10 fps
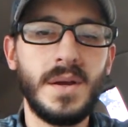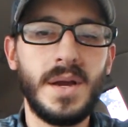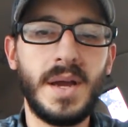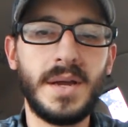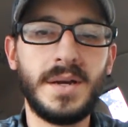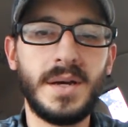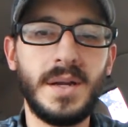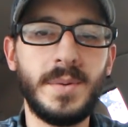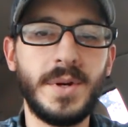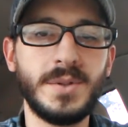And uh,
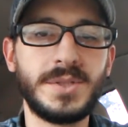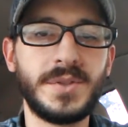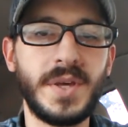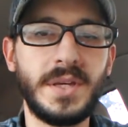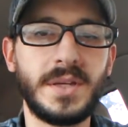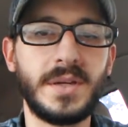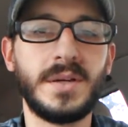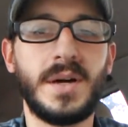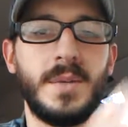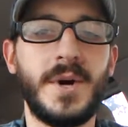let me know what you think.
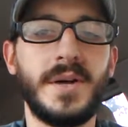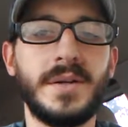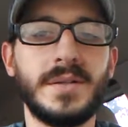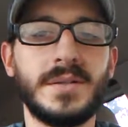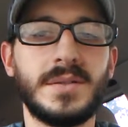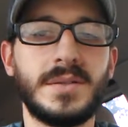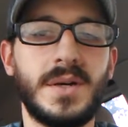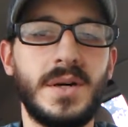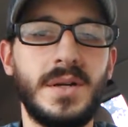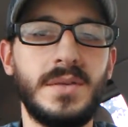I'm on
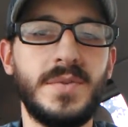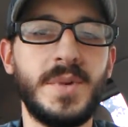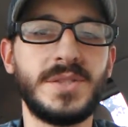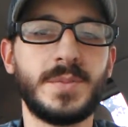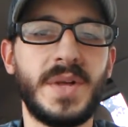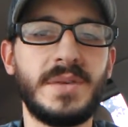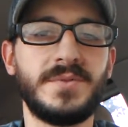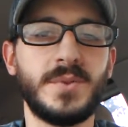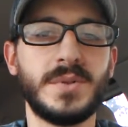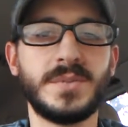all of the major
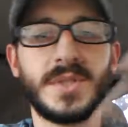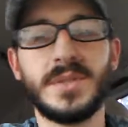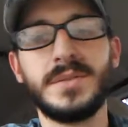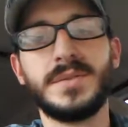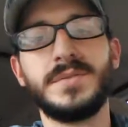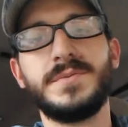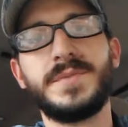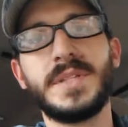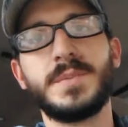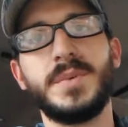platforms, on
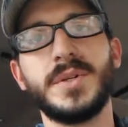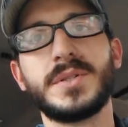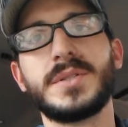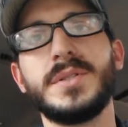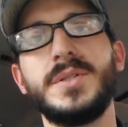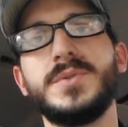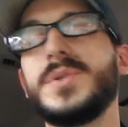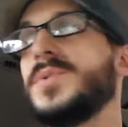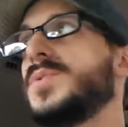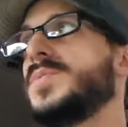Facebooks and
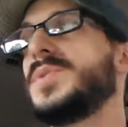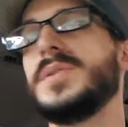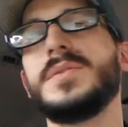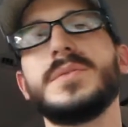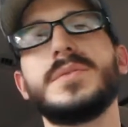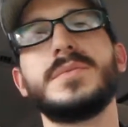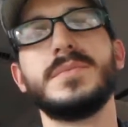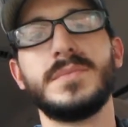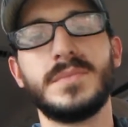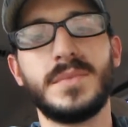YouTubes and
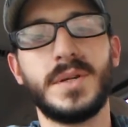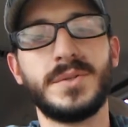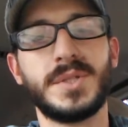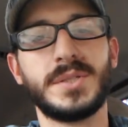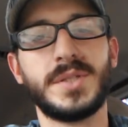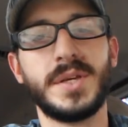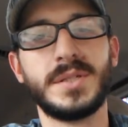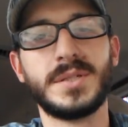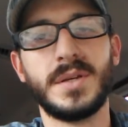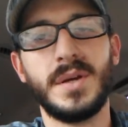other such
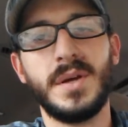things.